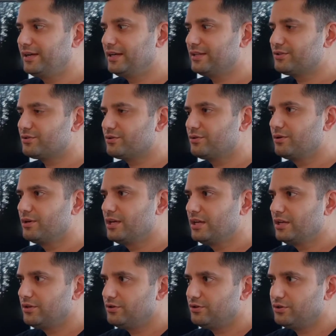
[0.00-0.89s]
And so
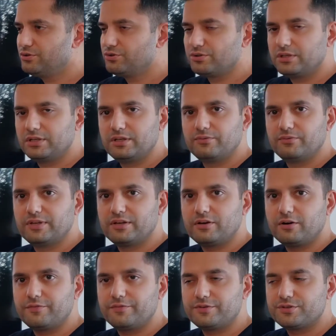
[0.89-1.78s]
usually when
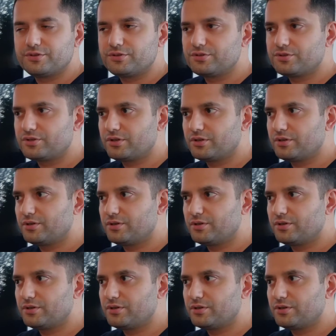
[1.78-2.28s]
officers